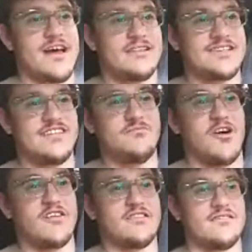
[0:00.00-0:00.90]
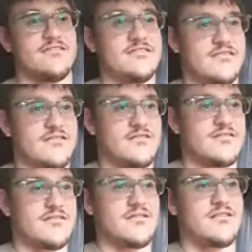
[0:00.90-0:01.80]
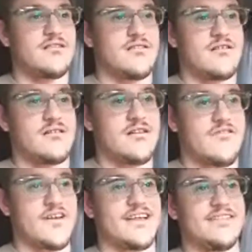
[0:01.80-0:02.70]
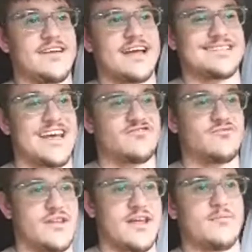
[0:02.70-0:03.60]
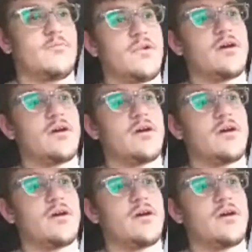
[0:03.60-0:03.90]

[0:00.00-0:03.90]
Steve Martin. I forget the guy's actual name.